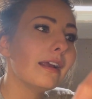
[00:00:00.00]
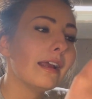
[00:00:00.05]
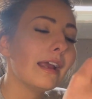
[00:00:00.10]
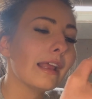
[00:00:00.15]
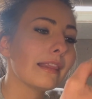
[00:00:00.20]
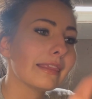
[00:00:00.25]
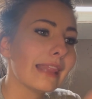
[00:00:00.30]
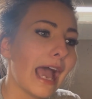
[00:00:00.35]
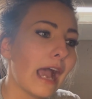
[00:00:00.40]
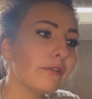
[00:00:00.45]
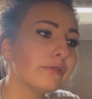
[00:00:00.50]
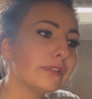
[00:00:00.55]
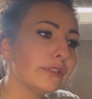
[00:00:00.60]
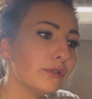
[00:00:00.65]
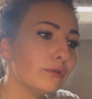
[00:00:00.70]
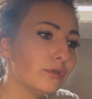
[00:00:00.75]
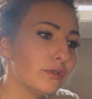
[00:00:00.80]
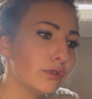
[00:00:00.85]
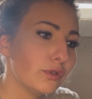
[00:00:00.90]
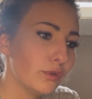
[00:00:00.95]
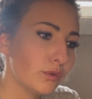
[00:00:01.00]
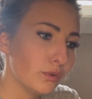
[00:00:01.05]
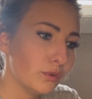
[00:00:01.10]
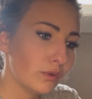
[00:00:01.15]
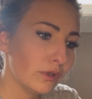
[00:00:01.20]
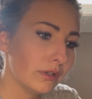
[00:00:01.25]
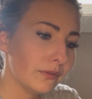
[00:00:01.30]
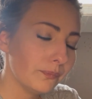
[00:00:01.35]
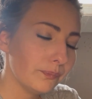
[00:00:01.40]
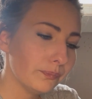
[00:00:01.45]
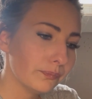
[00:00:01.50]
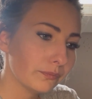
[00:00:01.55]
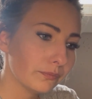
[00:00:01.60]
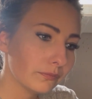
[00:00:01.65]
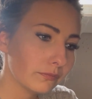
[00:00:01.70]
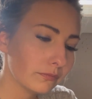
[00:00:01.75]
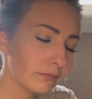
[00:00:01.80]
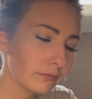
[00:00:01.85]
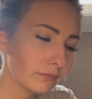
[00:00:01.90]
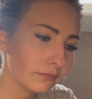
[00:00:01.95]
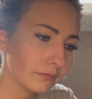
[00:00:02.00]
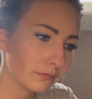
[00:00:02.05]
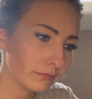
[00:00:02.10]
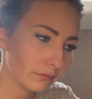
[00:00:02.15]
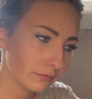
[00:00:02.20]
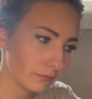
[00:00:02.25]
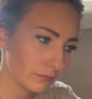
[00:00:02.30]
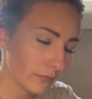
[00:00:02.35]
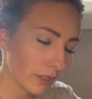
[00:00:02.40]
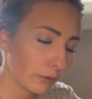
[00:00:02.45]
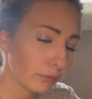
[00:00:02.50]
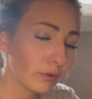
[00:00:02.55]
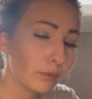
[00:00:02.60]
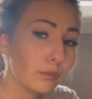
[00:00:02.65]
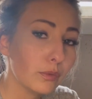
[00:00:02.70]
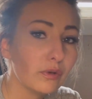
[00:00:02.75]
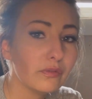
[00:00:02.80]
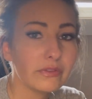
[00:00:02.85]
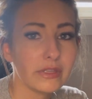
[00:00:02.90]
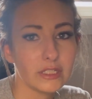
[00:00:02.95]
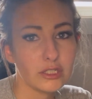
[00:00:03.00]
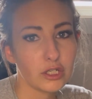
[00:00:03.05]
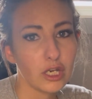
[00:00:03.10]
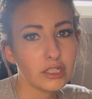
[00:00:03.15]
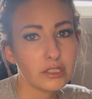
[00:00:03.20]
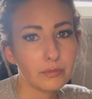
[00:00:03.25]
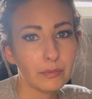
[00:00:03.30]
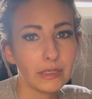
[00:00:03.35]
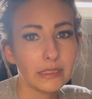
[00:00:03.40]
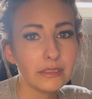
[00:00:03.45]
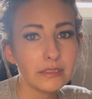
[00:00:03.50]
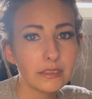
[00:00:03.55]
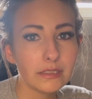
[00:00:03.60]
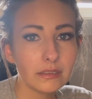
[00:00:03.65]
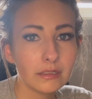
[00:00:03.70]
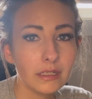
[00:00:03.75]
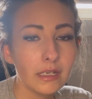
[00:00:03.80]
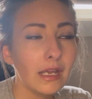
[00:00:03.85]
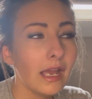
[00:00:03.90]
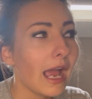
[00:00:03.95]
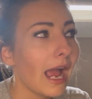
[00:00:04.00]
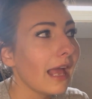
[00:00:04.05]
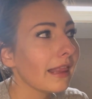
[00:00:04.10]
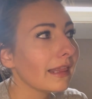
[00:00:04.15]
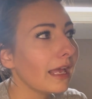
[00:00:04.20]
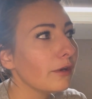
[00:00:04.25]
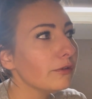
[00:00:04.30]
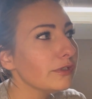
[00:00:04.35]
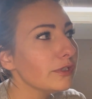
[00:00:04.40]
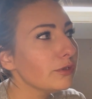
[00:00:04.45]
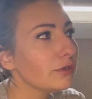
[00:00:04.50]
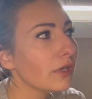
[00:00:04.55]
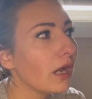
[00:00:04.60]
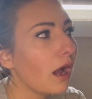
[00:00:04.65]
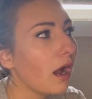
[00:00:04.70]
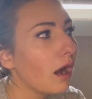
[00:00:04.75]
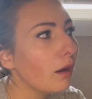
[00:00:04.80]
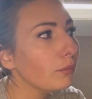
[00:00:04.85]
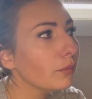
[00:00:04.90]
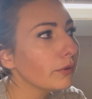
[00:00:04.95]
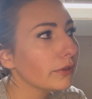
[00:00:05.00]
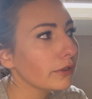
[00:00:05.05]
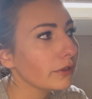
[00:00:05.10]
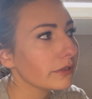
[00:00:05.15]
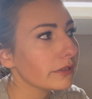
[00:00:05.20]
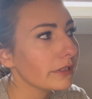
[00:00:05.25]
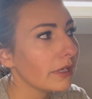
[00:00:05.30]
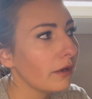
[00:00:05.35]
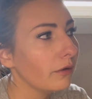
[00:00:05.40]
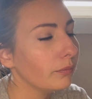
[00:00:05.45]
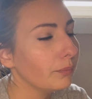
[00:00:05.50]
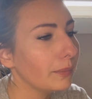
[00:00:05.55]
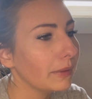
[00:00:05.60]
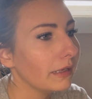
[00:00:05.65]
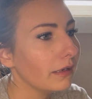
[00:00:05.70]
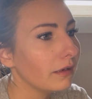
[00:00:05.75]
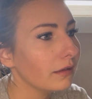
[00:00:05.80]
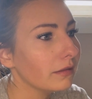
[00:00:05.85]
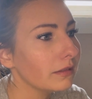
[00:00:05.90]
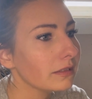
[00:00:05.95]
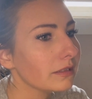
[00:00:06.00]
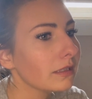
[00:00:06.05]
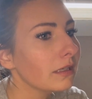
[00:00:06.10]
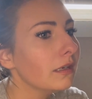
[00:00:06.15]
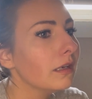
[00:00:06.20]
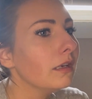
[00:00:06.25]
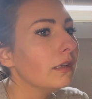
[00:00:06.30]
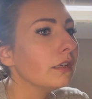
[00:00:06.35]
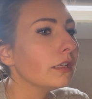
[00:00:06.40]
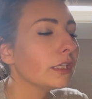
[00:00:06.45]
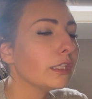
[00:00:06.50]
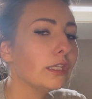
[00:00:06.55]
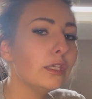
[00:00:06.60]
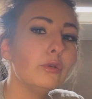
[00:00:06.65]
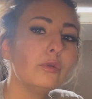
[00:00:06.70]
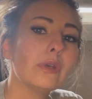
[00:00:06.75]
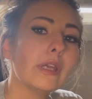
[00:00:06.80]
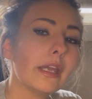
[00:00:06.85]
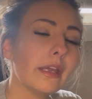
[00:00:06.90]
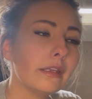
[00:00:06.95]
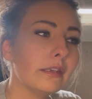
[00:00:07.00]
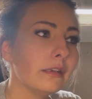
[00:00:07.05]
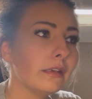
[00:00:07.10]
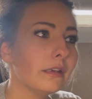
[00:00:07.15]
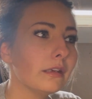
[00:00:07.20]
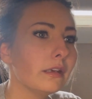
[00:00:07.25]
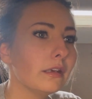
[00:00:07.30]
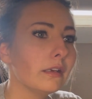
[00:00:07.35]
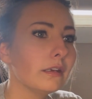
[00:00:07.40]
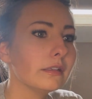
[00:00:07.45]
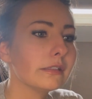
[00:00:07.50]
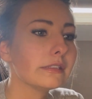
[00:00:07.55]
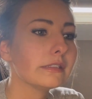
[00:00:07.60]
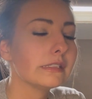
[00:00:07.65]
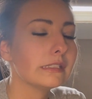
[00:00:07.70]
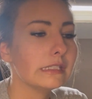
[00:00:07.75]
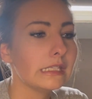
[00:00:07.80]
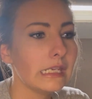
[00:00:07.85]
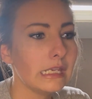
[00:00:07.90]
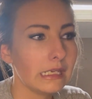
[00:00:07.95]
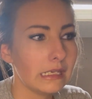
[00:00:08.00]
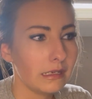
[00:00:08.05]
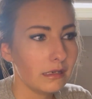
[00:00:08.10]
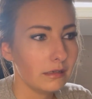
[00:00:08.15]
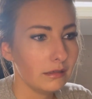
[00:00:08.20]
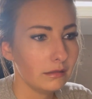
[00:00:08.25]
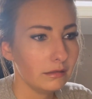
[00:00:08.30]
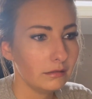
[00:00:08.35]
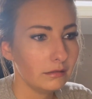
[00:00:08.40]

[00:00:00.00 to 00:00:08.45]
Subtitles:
allows you to remove the judgment, allows you to humble yourself, because you can see